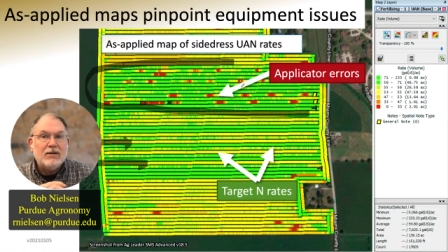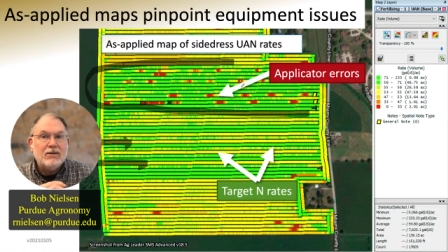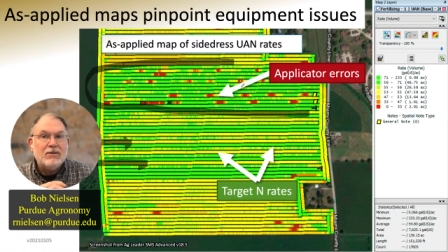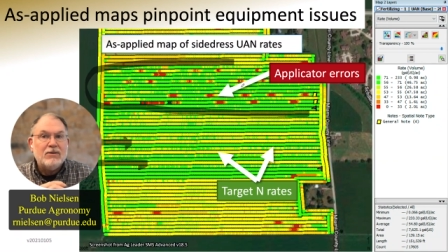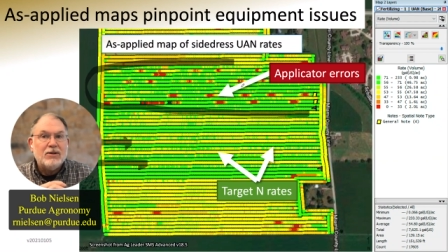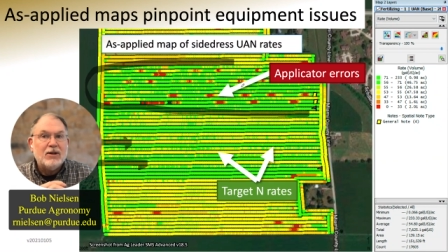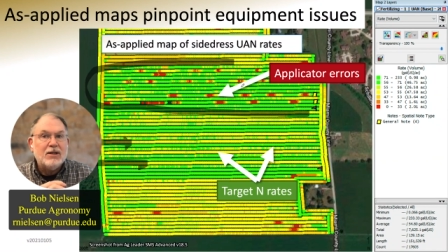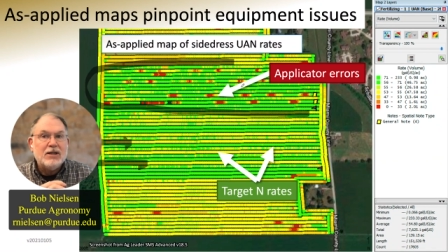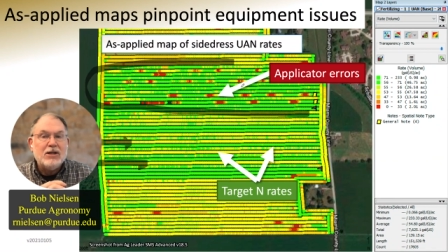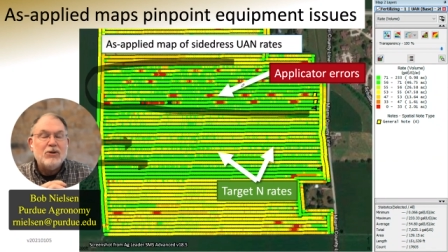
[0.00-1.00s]
to, to
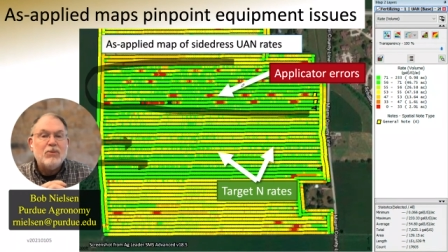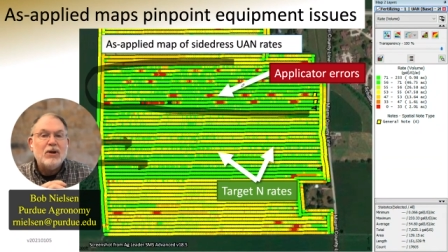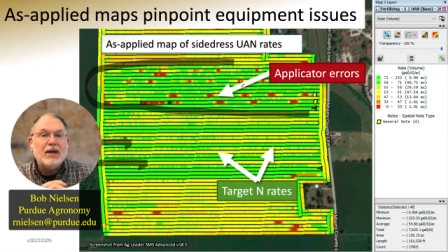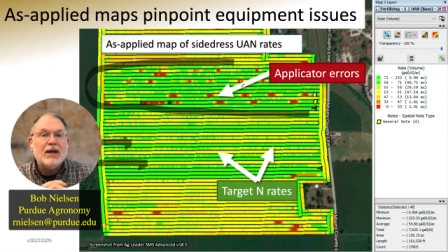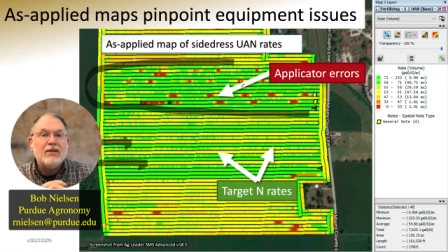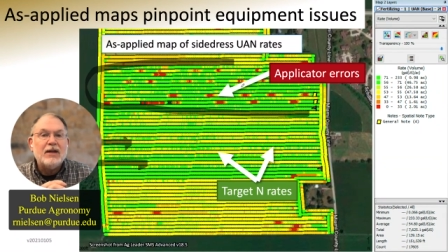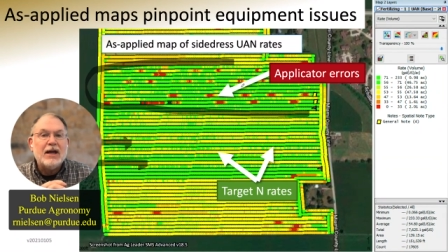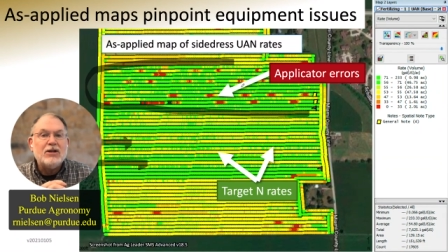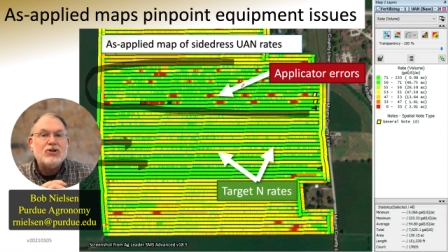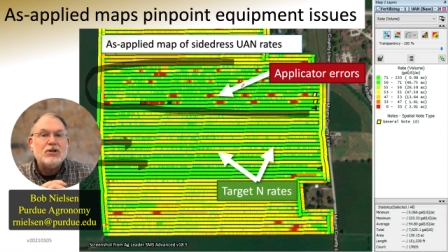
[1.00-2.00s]
continue putting out the
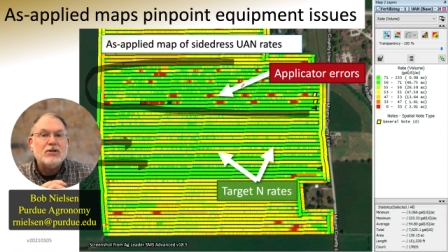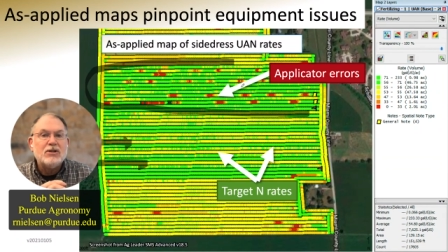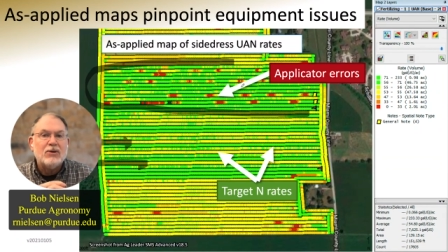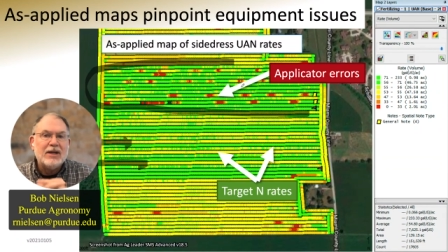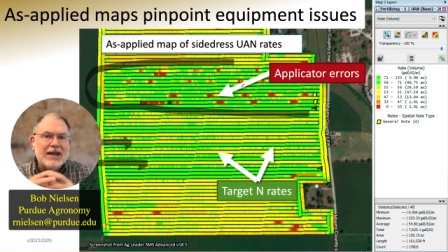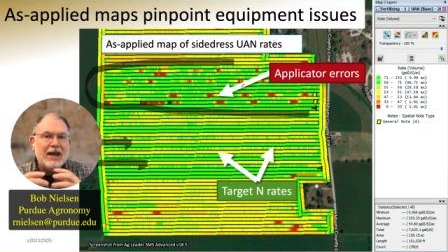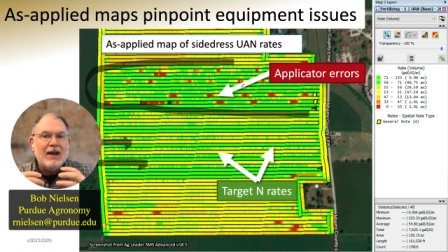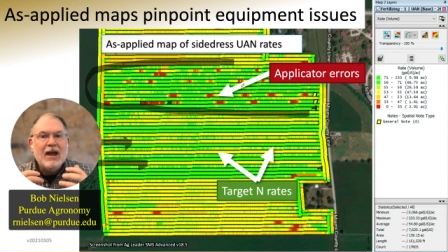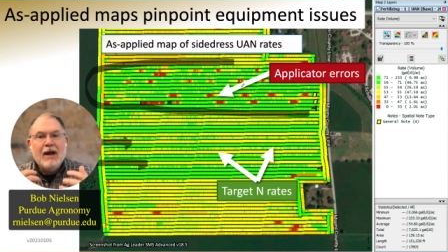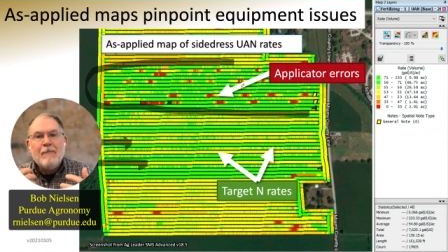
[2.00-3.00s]
nitrogen. So again,
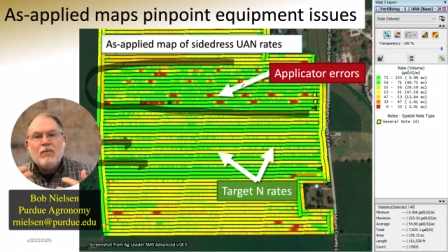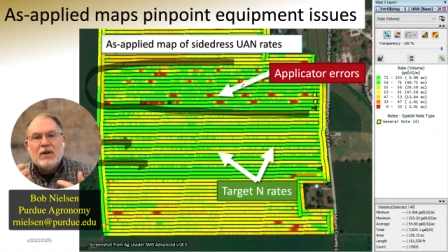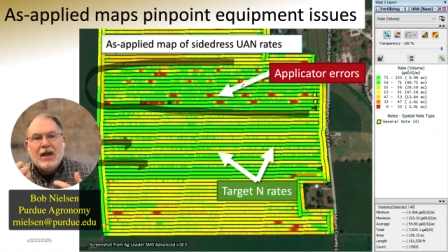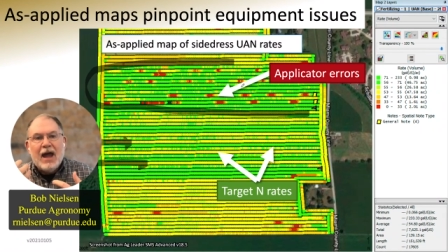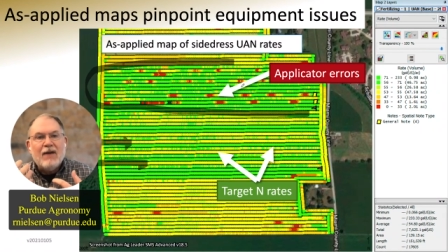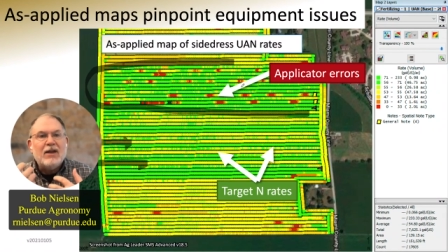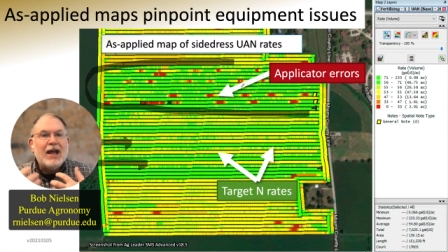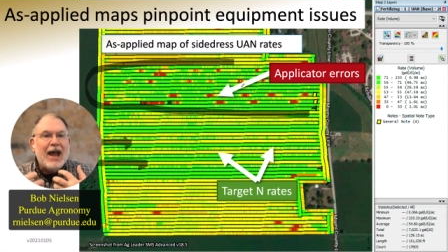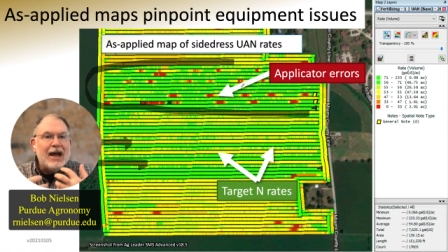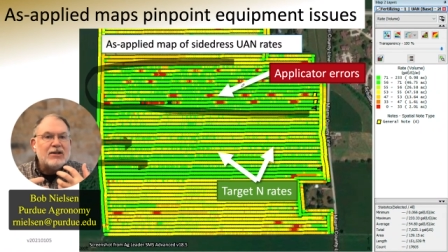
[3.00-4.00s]
having
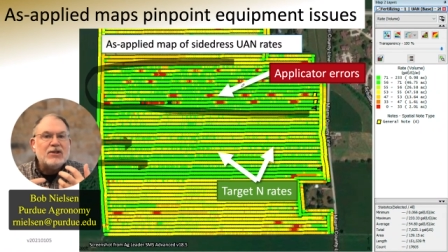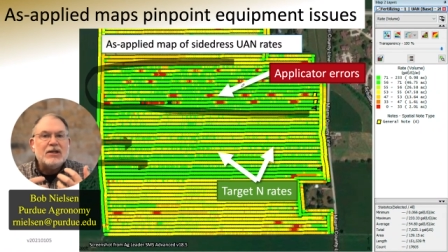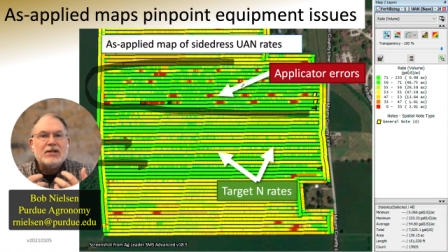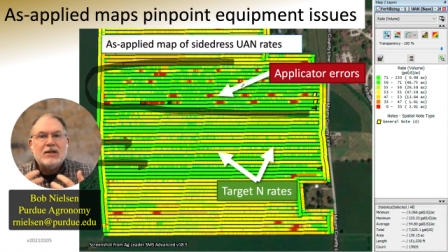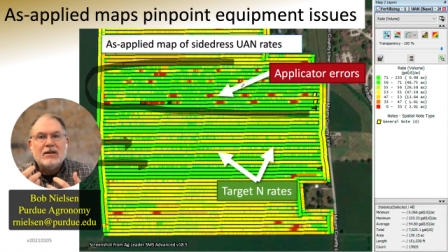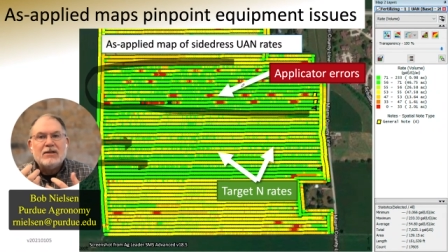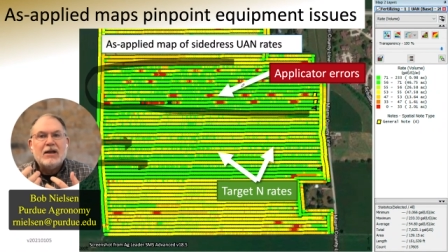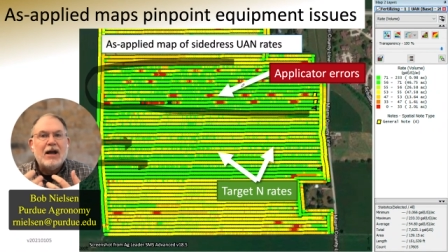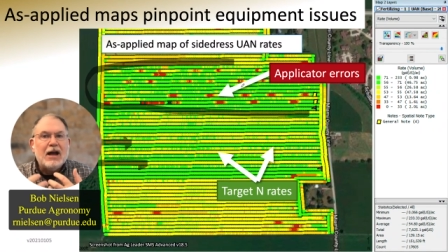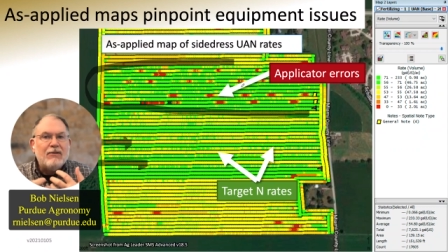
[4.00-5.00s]
access to this
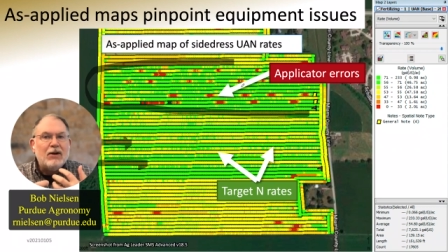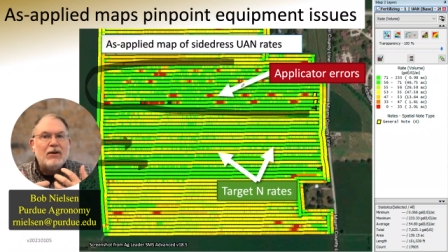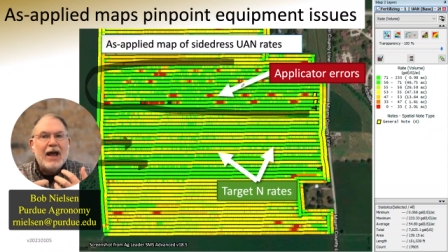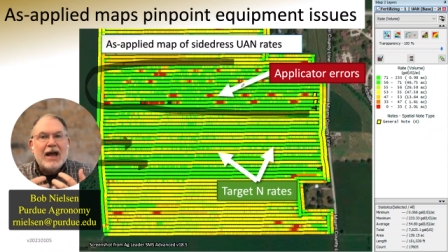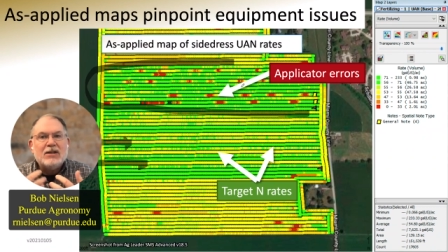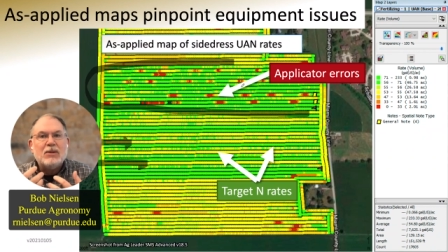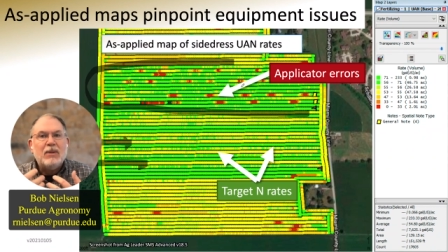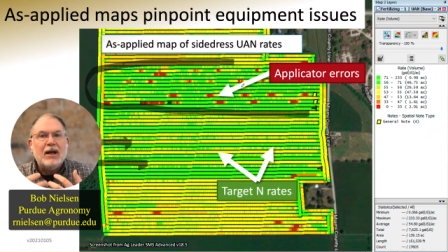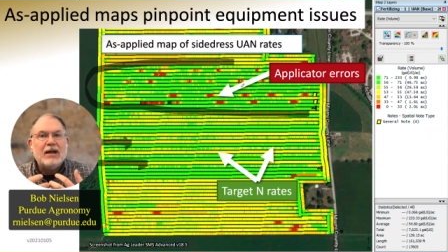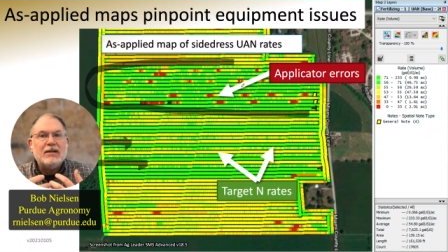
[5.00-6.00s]
kind of a, as
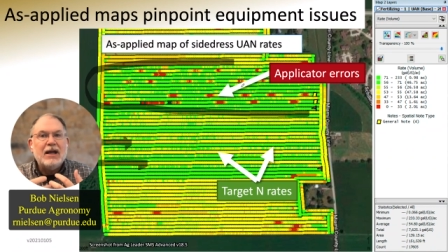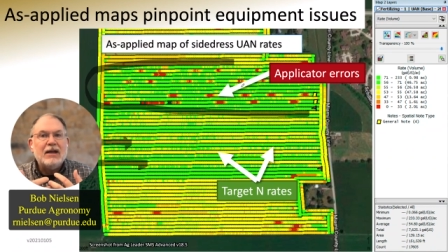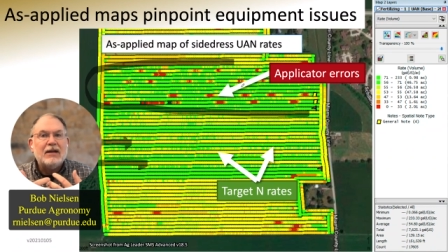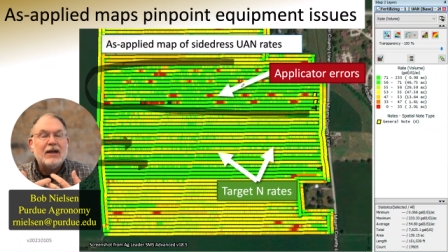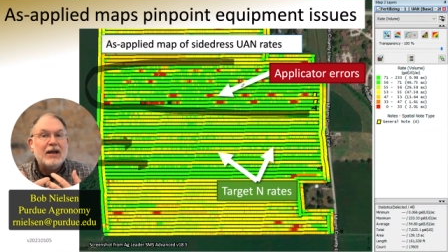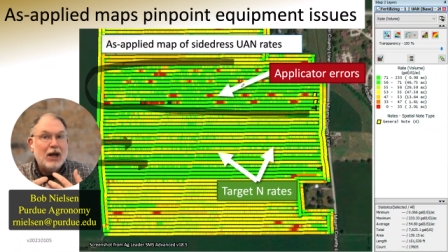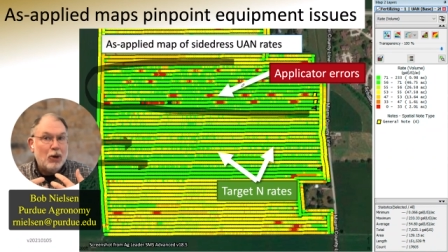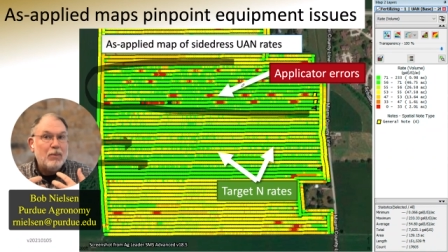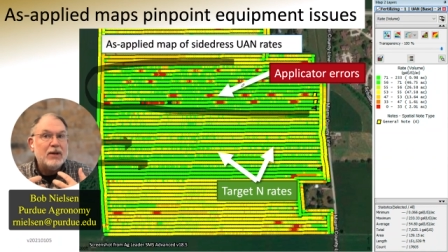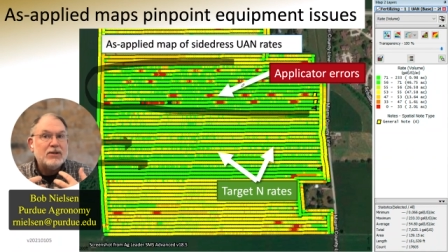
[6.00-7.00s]
applied data can
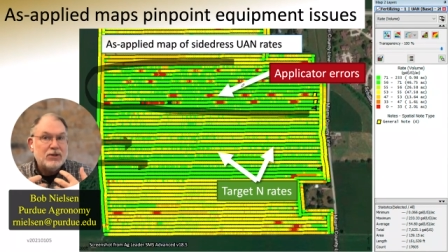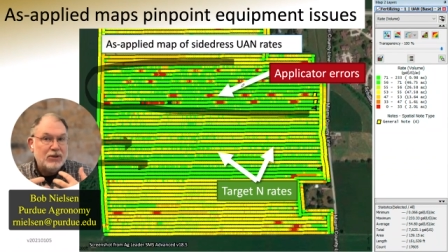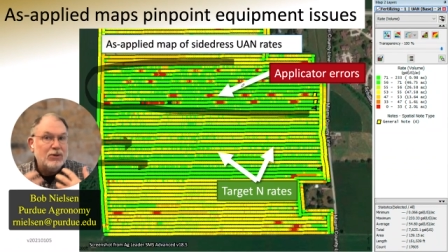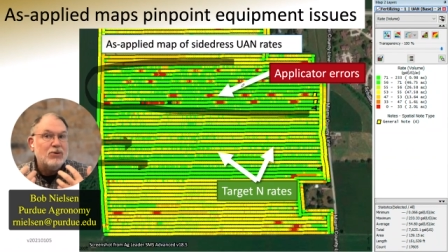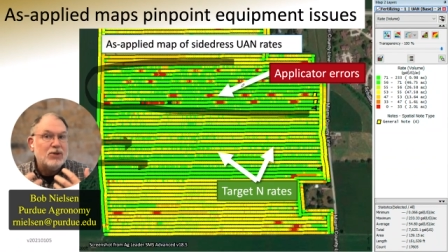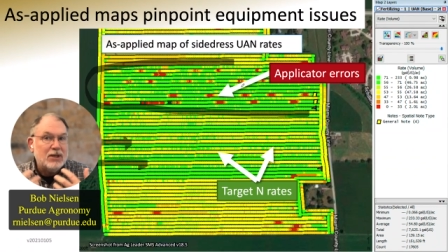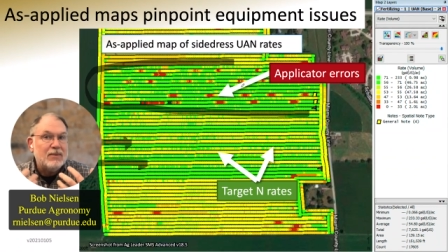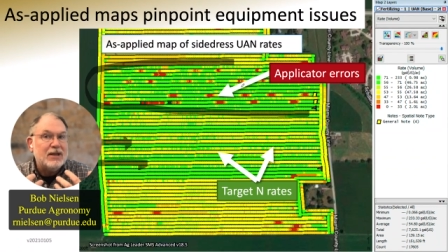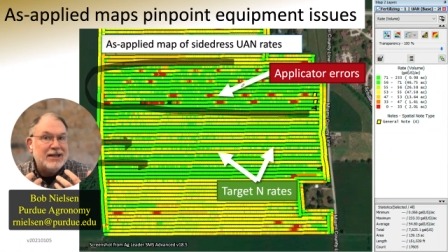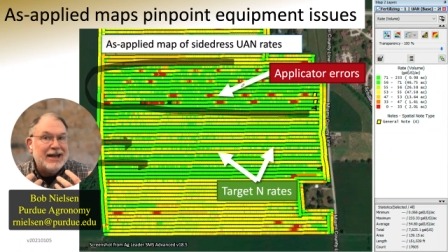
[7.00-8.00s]
help us do some
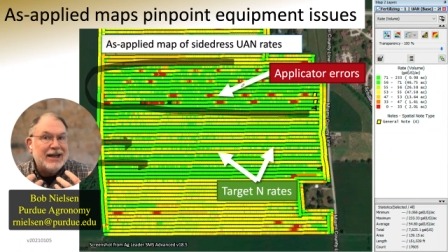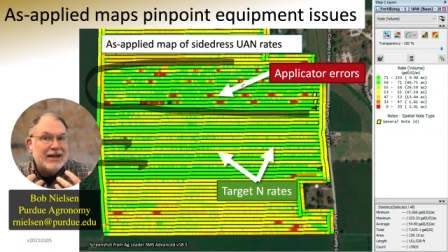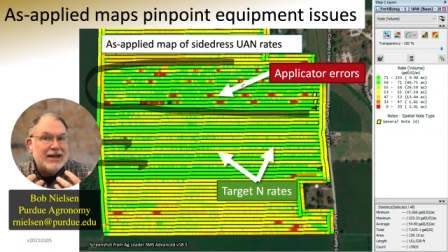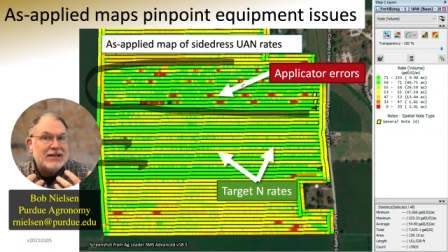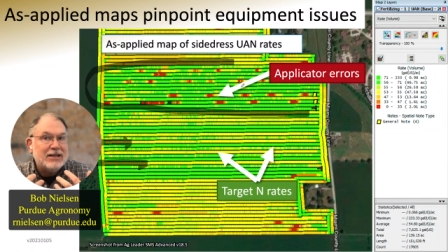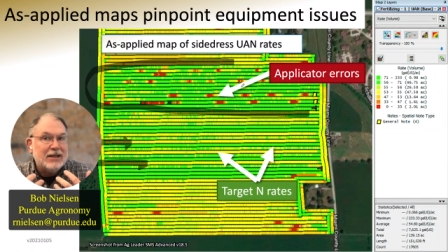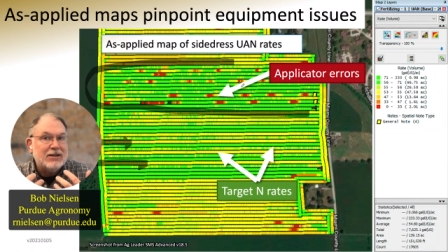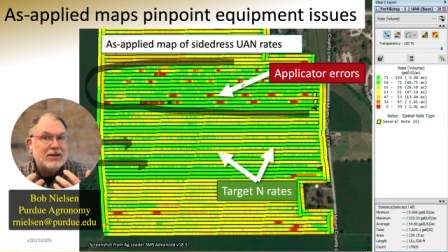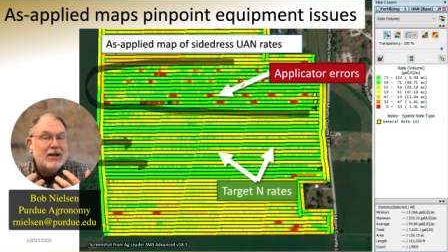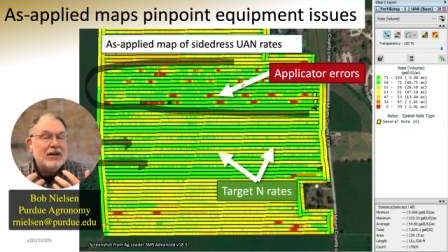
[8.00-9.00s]
of the diagnostics